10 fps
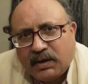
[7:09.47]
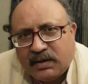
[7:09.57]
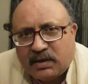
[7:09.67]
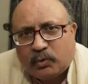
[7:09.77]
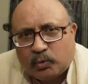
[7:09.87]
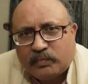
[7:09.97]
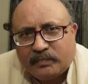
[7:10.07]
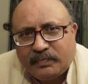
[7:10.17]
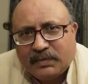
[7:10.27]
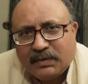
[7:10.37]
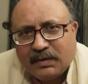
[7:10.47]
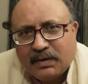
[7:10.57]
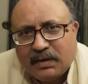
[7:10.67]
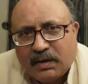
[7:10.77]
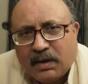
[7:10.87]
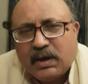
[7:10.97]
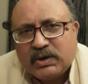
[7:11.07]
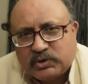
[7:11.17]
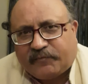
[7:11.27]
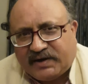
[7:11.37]
in the room.
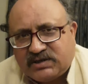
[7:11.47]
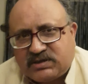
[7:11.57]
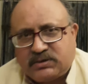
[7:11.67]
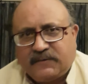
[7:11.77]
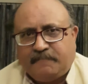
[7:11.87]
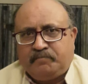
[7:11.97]
So friends,